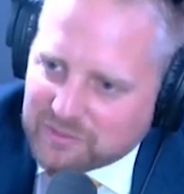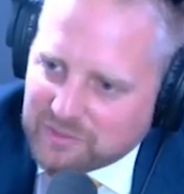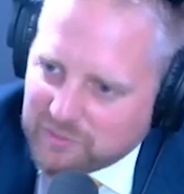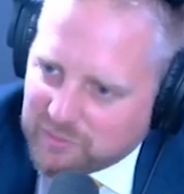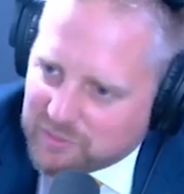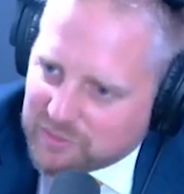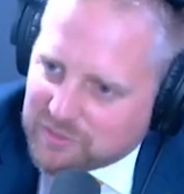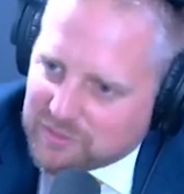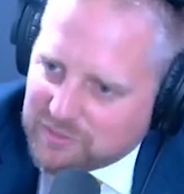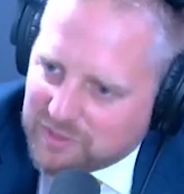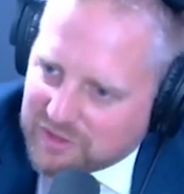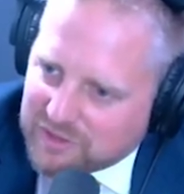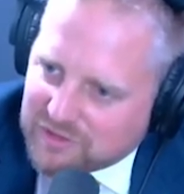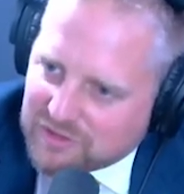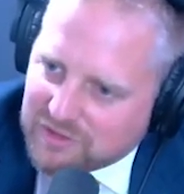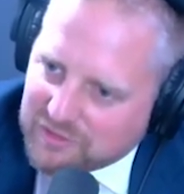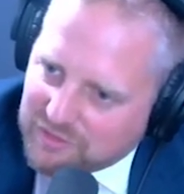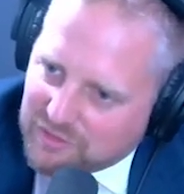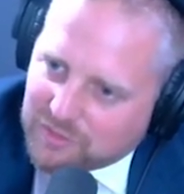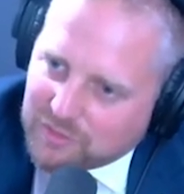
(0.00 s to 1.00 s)
We want to
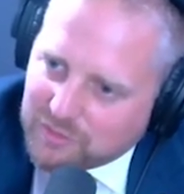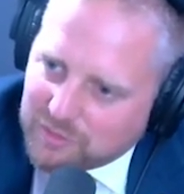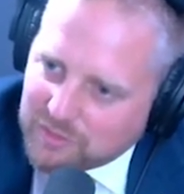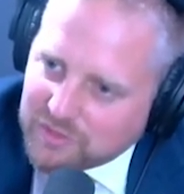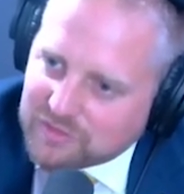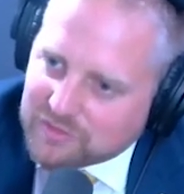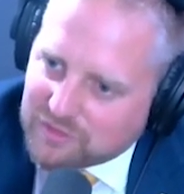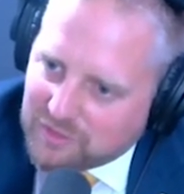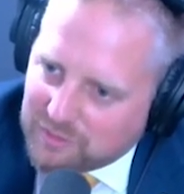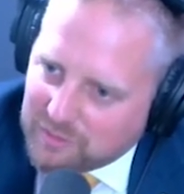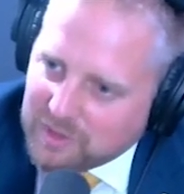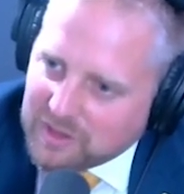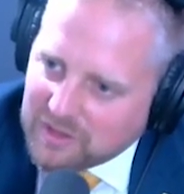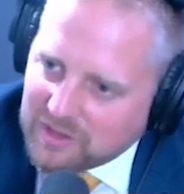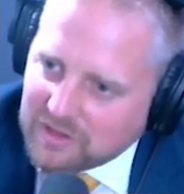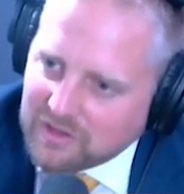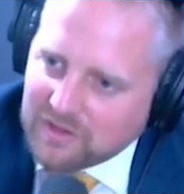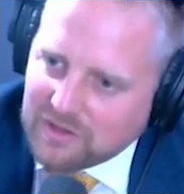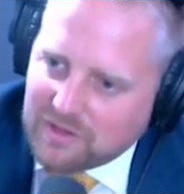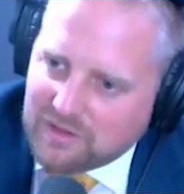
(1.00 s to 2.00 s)
actually know who is coming,
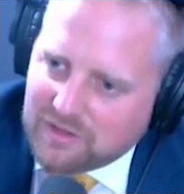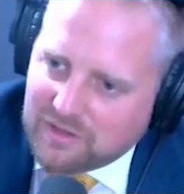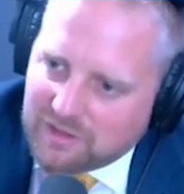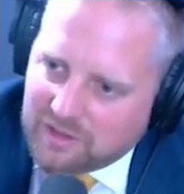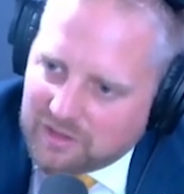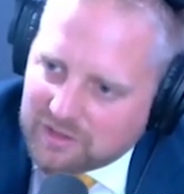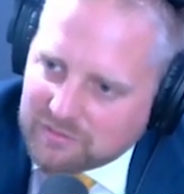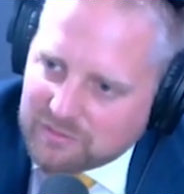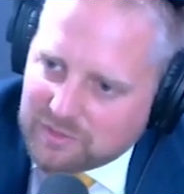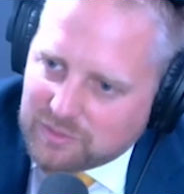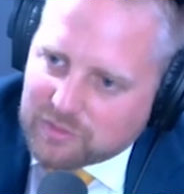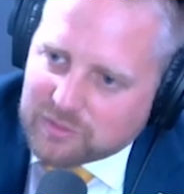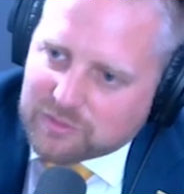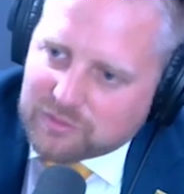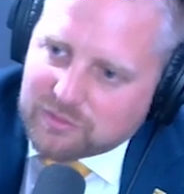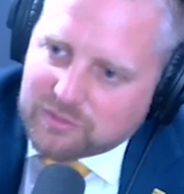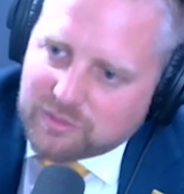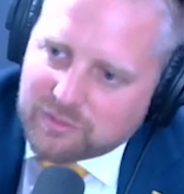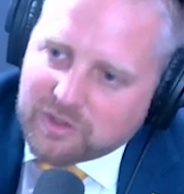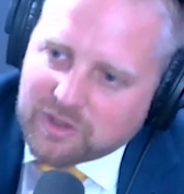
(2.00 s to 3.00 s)
and we want
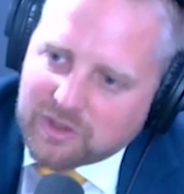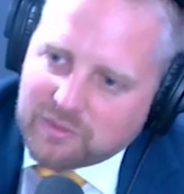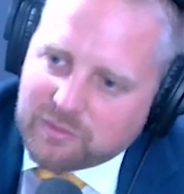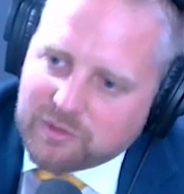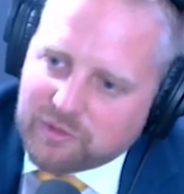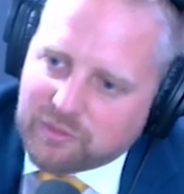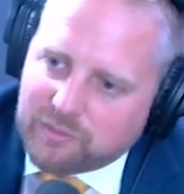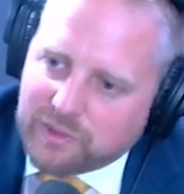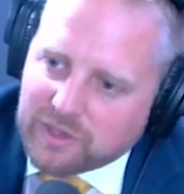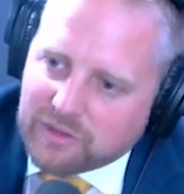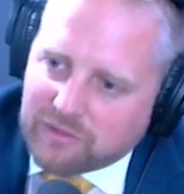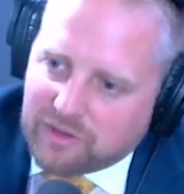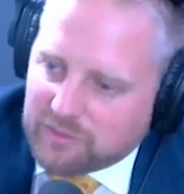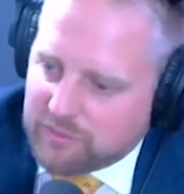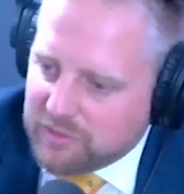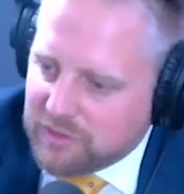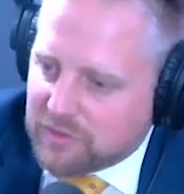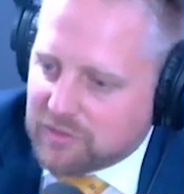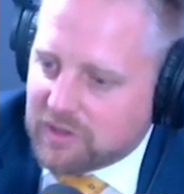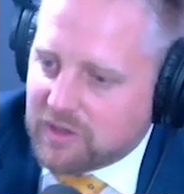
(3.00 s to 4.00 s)
to know a little bit of background.
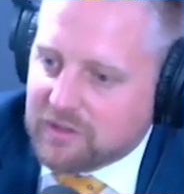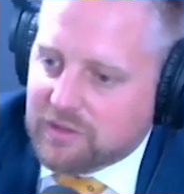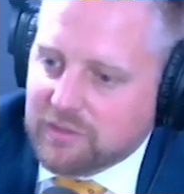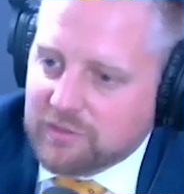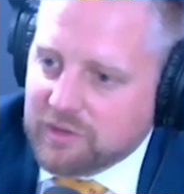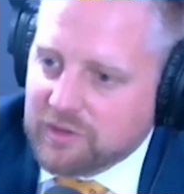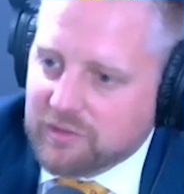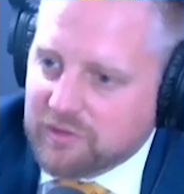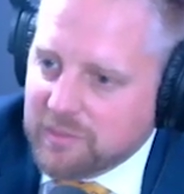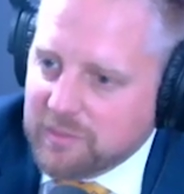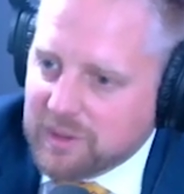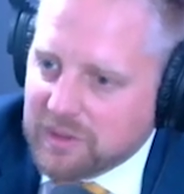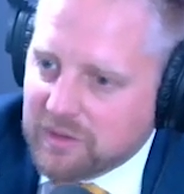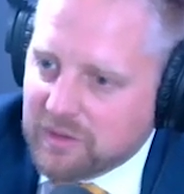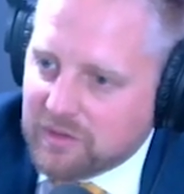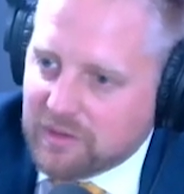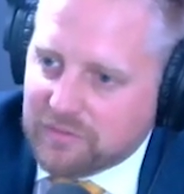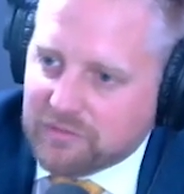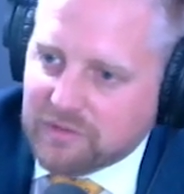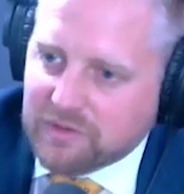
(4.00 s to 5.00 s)
We don't let every
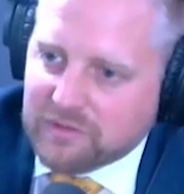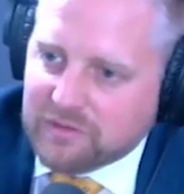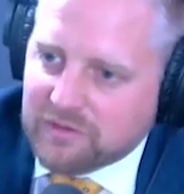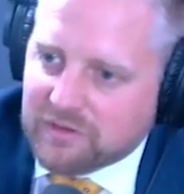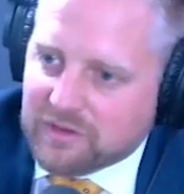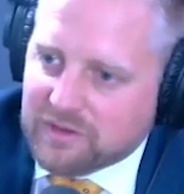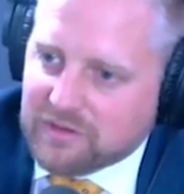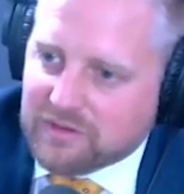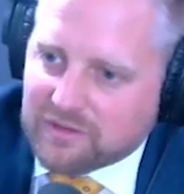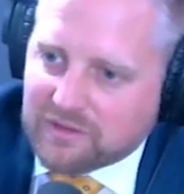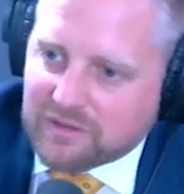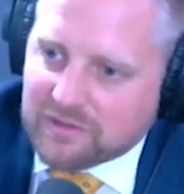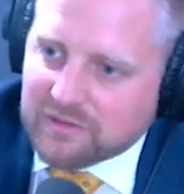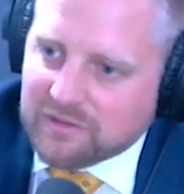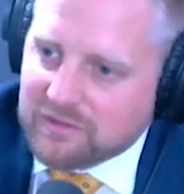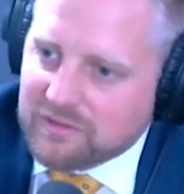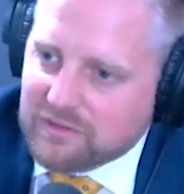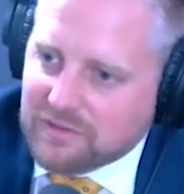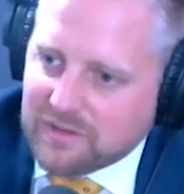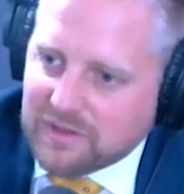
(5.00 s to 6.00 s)
criminal, every drug
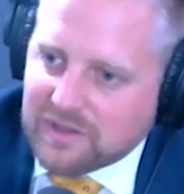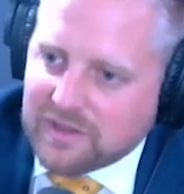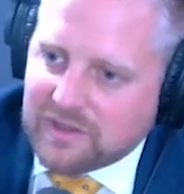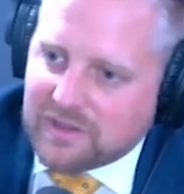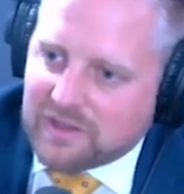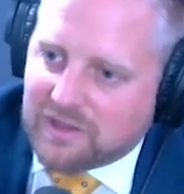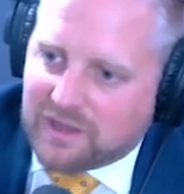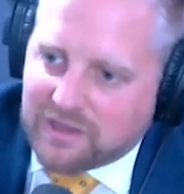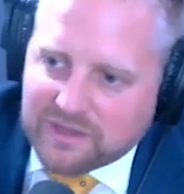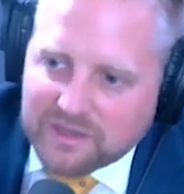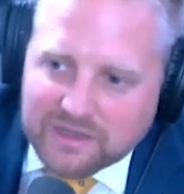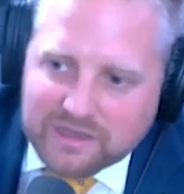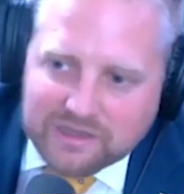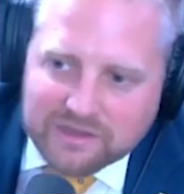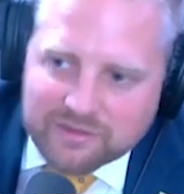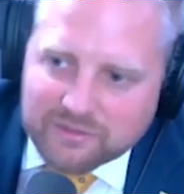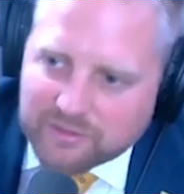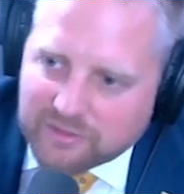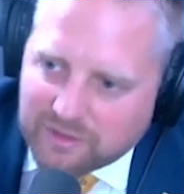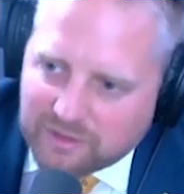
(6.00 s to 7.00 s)

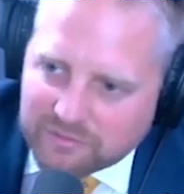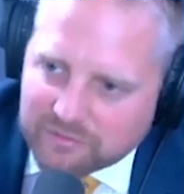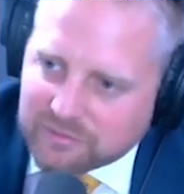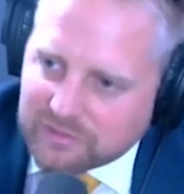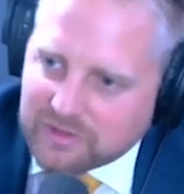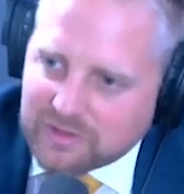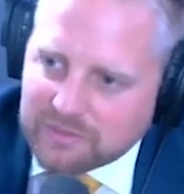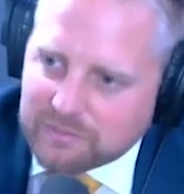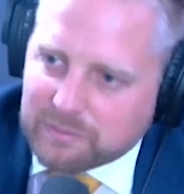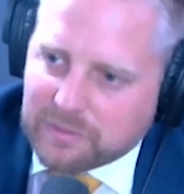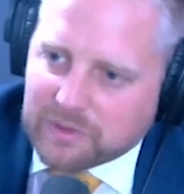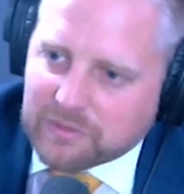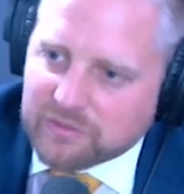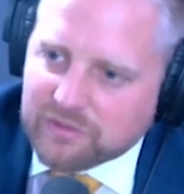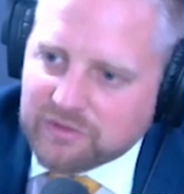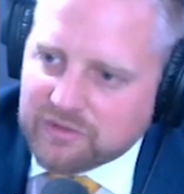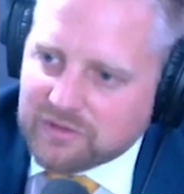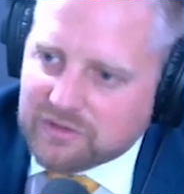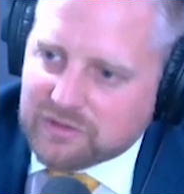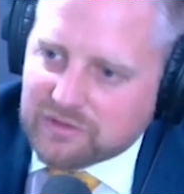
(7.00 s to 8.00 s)
addict, or every
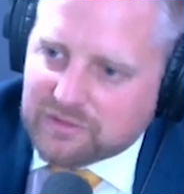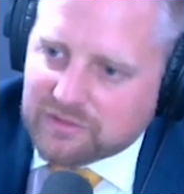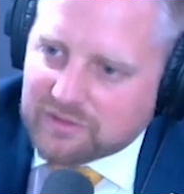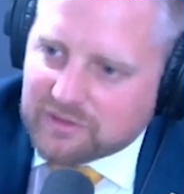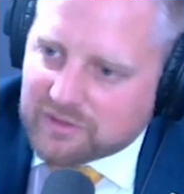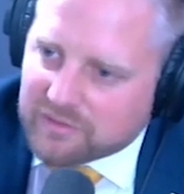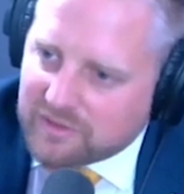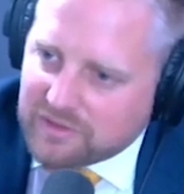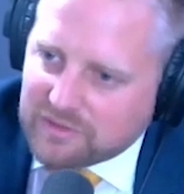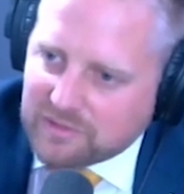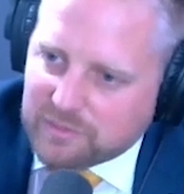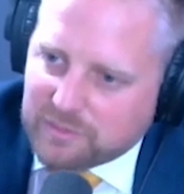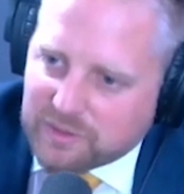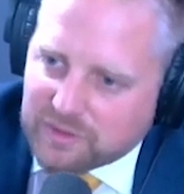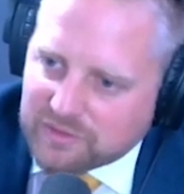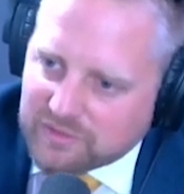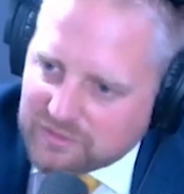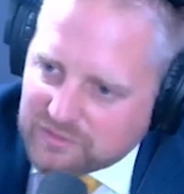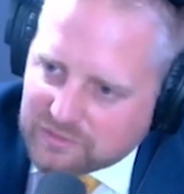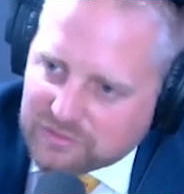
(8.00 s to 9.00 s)
crazy
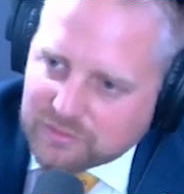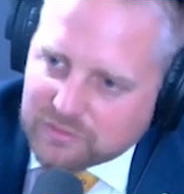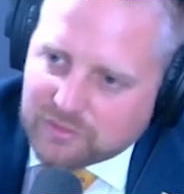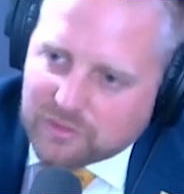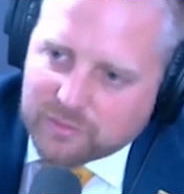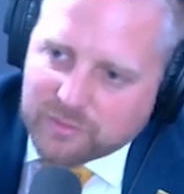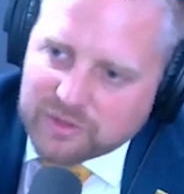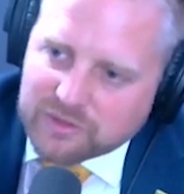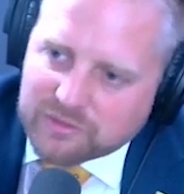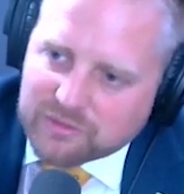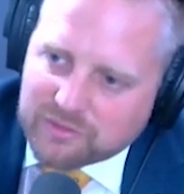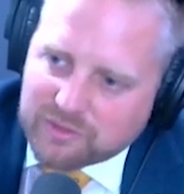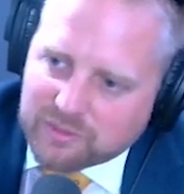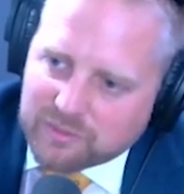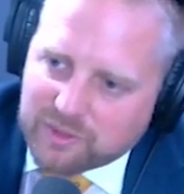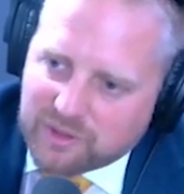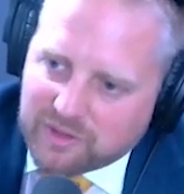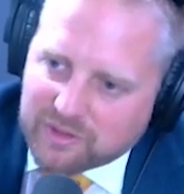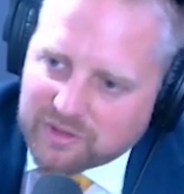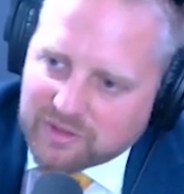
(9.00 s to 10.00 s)
person to come into
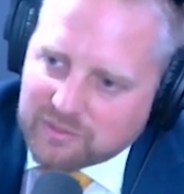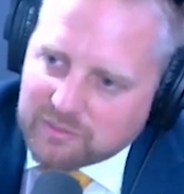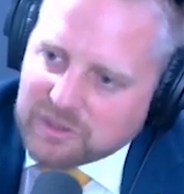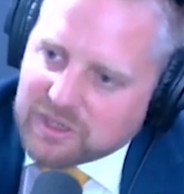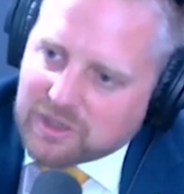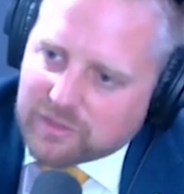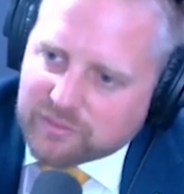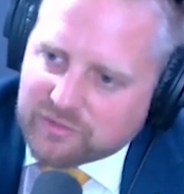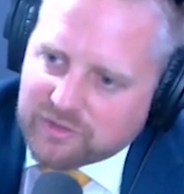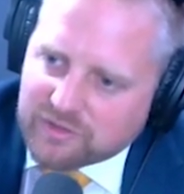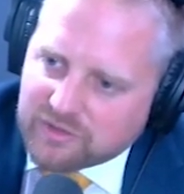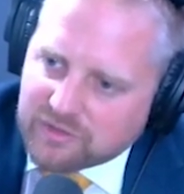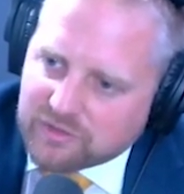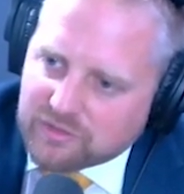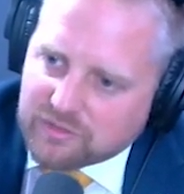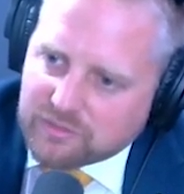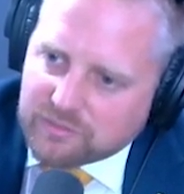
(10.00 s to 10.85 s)
Liberland and become citizens.